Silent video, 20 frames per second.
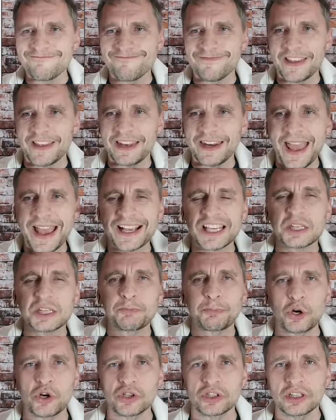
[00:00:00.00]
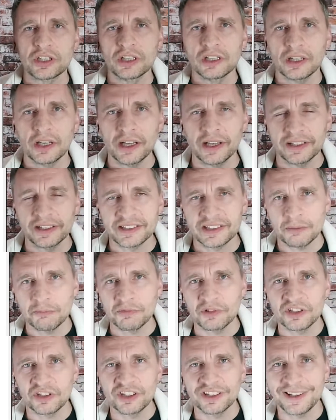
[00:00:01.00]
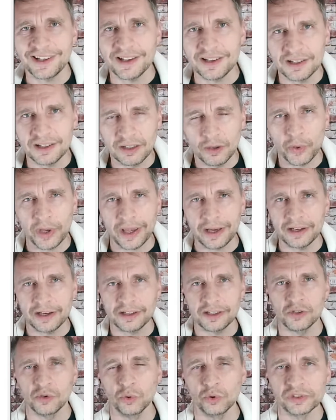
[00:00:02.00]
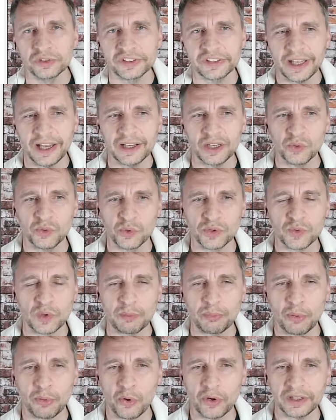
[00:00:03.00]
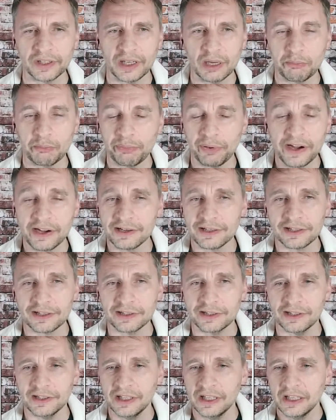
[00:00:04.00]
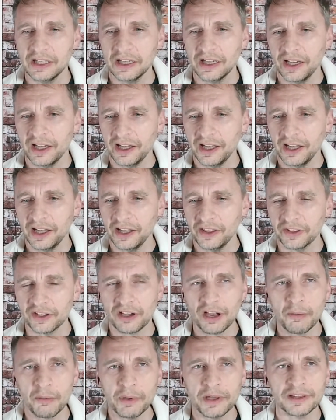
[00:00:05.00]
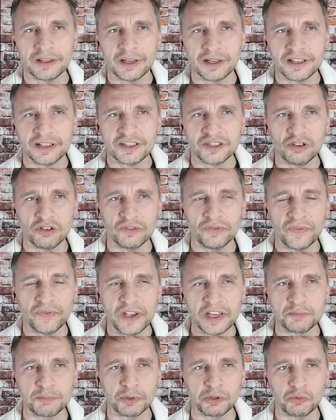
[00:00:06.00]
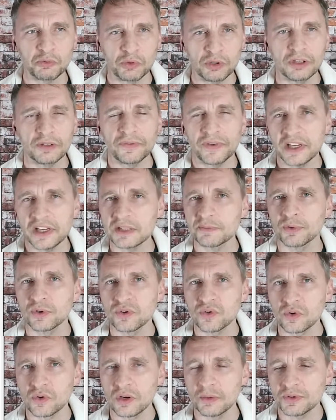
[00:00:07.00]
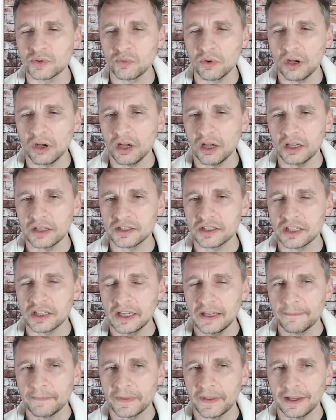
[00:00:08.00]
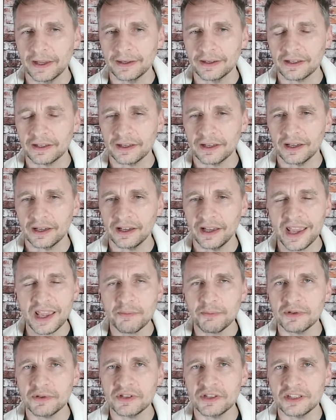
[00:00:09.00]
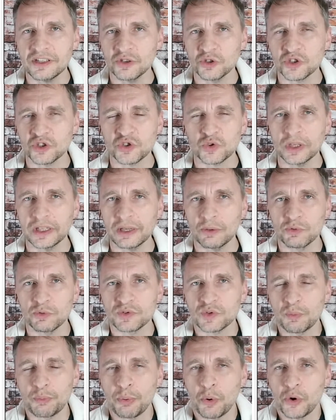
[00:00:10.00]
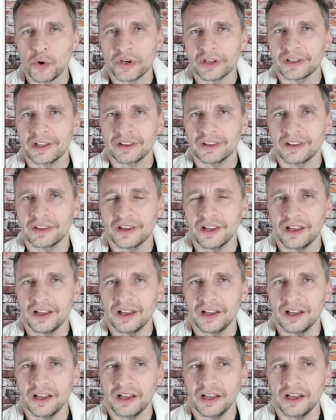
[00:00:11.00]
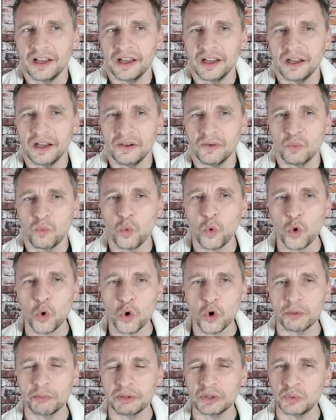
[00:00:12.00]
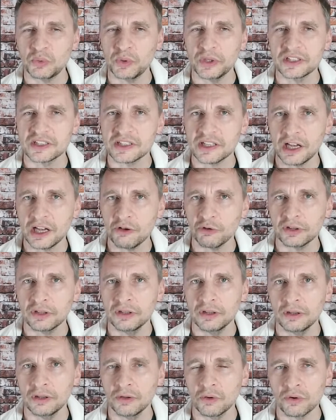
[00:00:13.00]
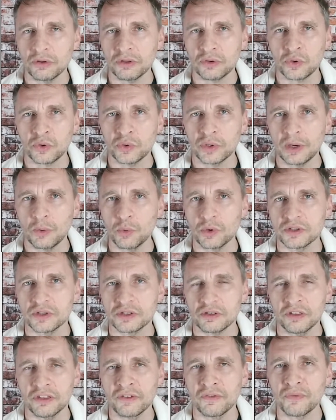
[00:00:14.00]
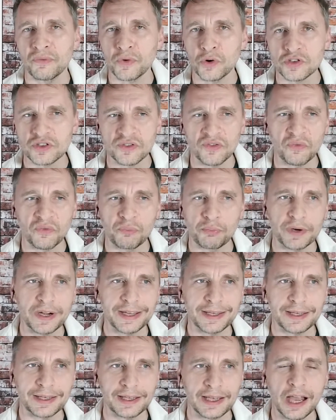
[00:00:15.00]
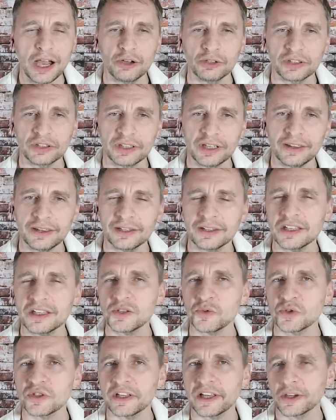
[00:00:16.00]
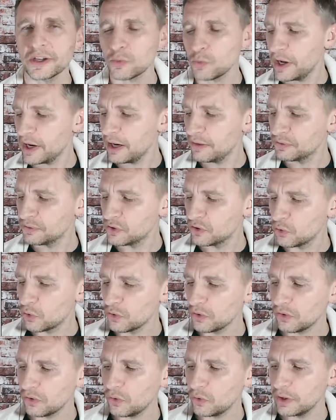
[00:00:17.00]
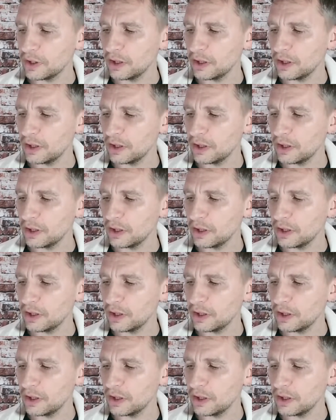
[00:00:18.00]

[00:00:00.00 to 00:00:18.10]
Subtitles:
an expert, some kid located in Ulsan, who was reporting, and apparently the comment that I saw on Facebook, one of the Facebook groups, was that ABC Australia was reporting that a war between South and North Korea was on the verge of breaking out. And I think this was like right after North Korea